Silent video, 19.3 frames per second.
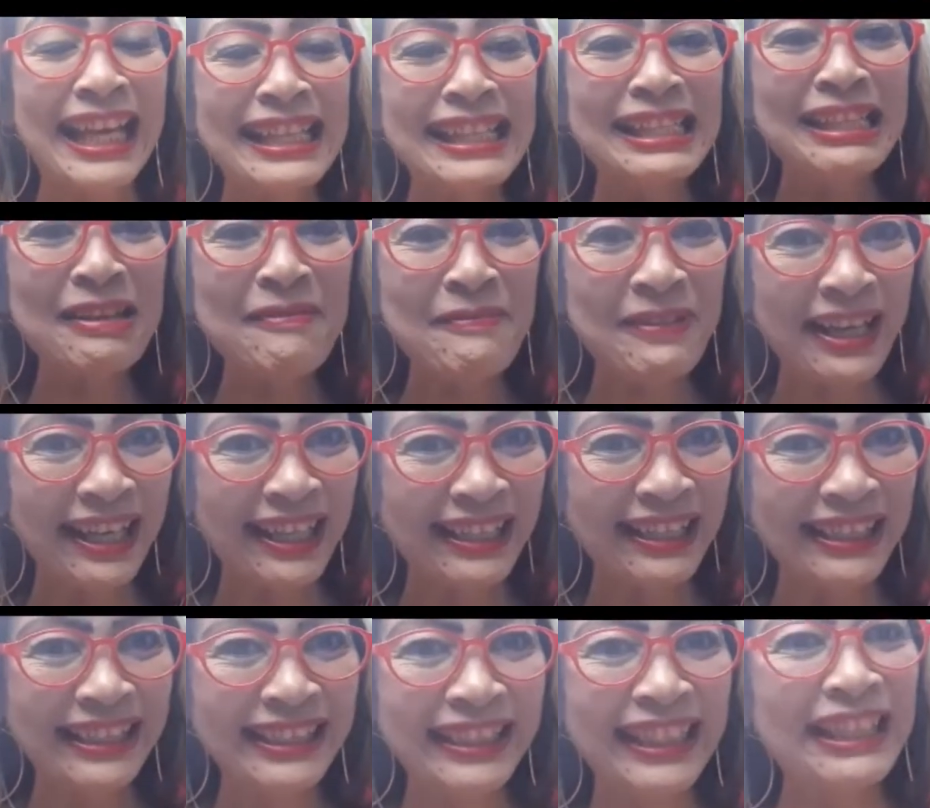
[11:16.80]
handsome
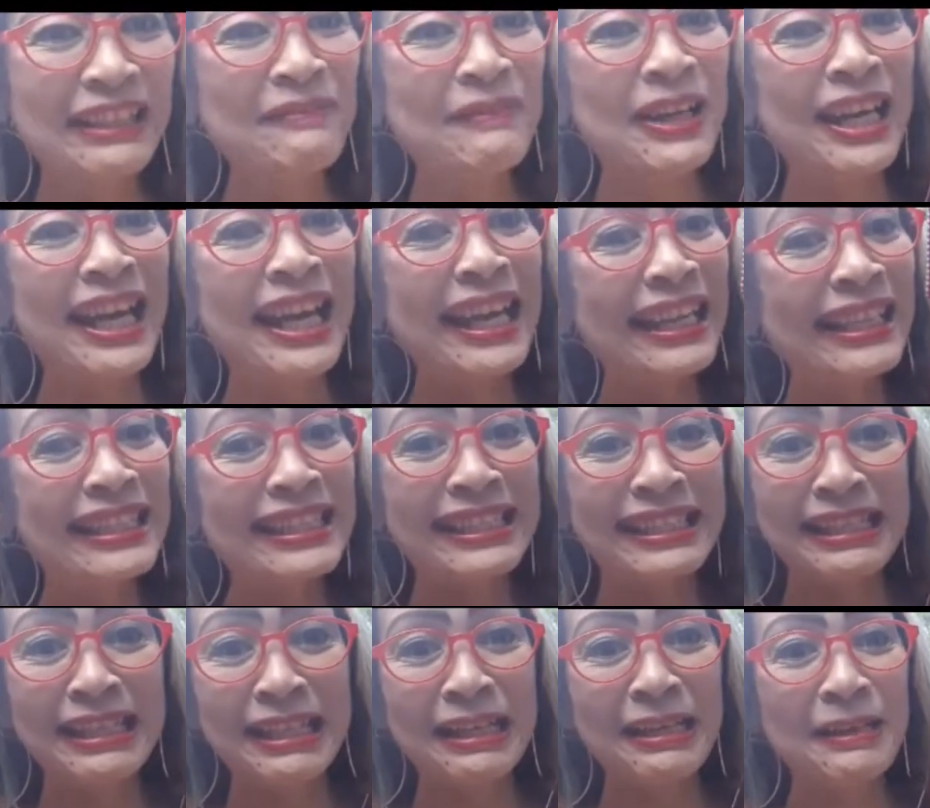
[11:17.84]
idol and my
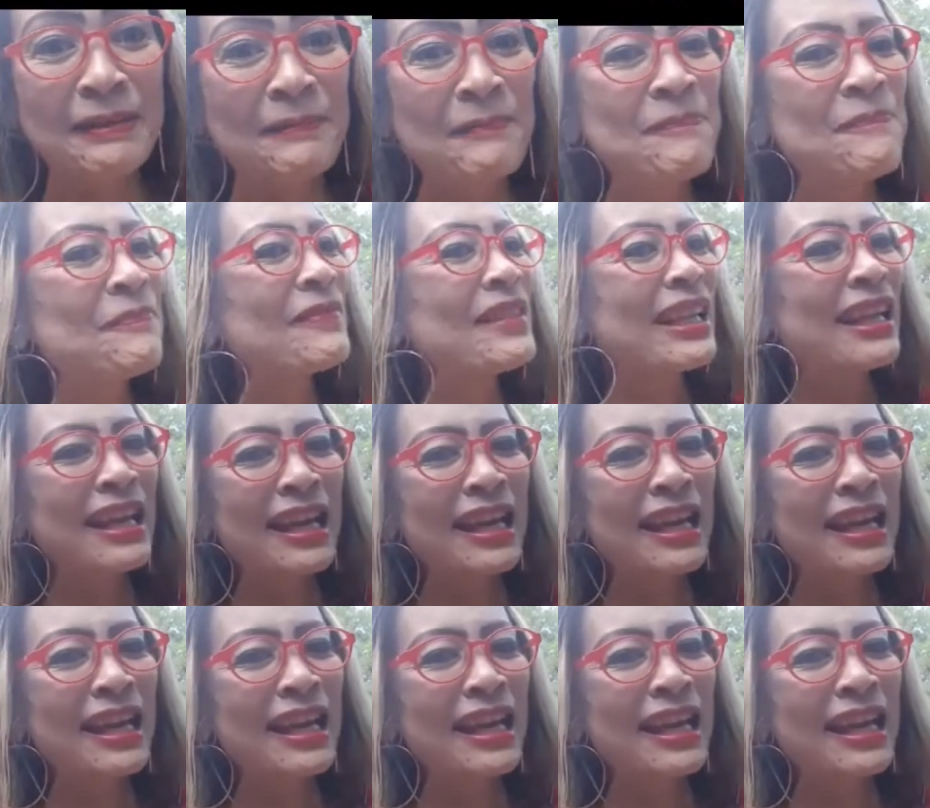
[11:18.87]
handsome